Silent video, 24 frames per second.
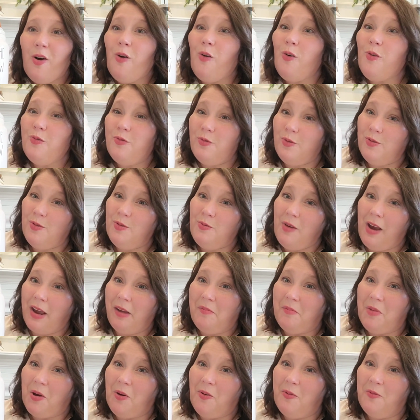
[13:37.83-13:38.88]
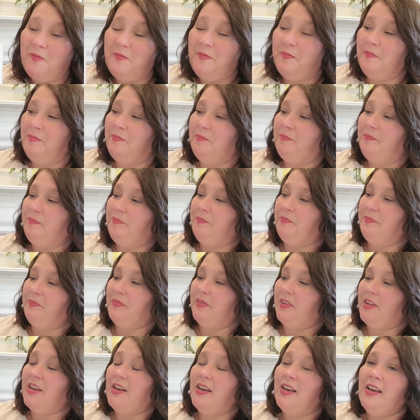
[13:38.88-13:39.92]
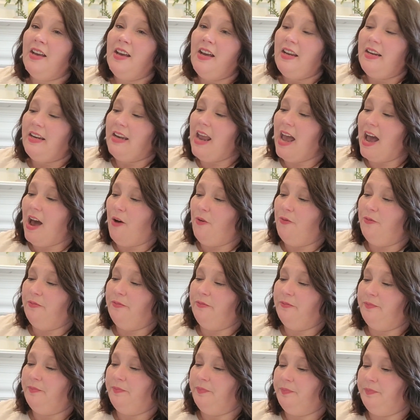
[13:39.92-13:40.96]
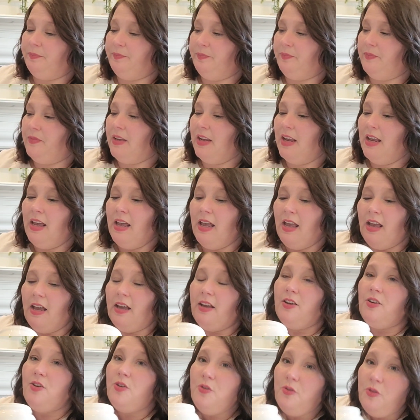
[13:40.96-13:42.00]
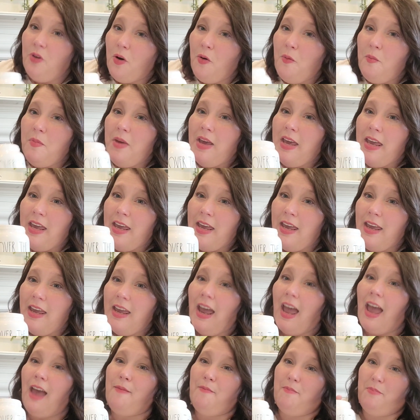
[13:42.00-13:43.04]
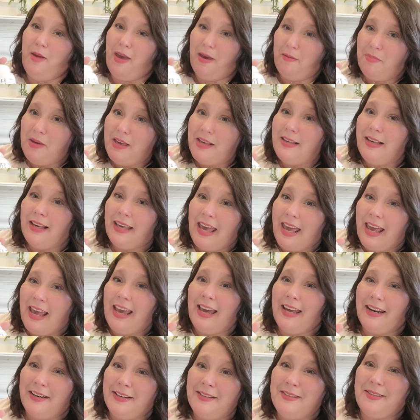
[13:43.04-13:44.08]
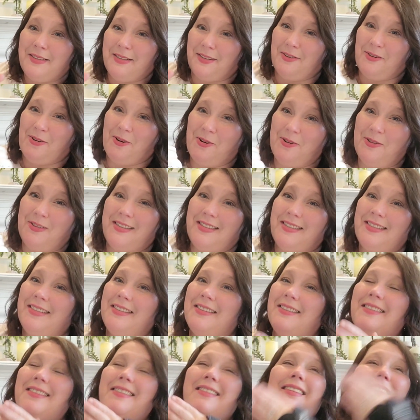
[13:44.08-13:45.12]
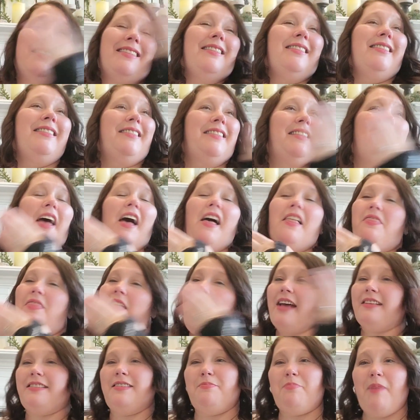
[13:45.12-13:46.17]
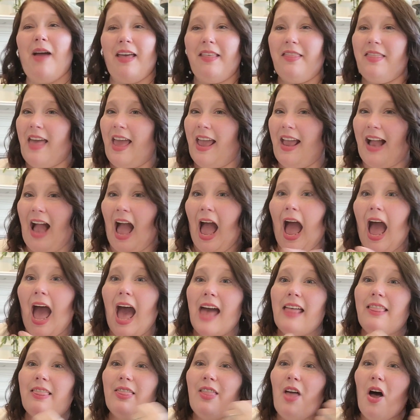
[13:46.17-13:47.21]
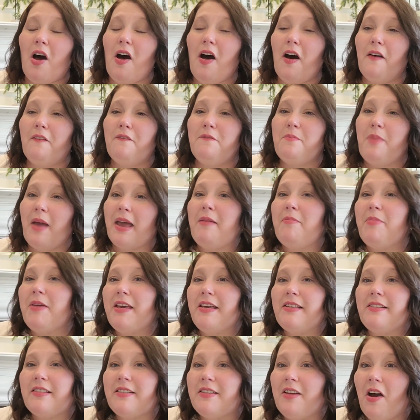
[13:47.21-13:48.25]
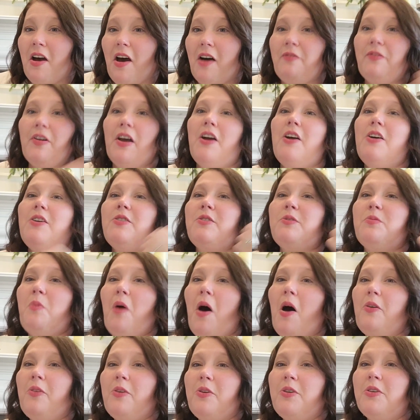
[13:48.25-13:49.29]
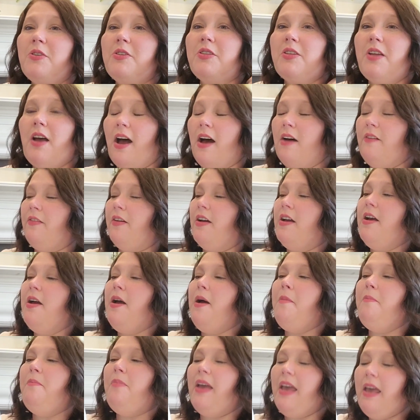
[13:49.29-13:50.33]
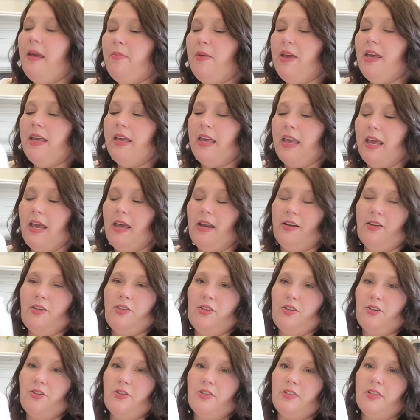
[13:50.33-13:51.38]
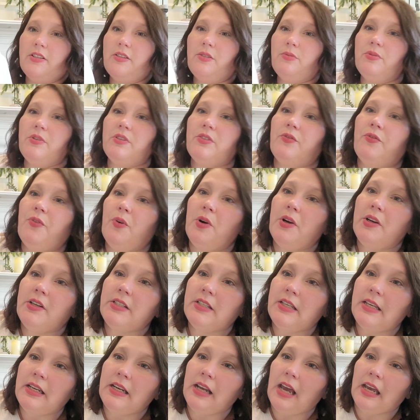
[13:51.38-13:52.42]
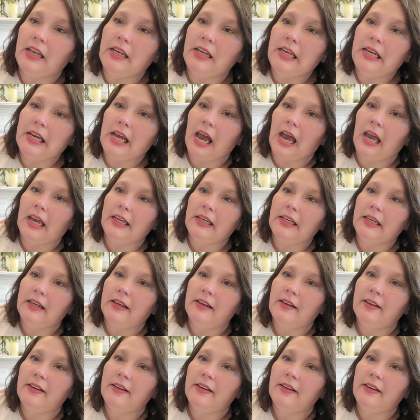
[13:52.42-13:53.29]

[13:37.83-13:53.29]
Over the Rainbow. Now, you know me and baby canisters. That's my thing. I love baby stuff, smaller stuff. Baby canisters. This was $14.99.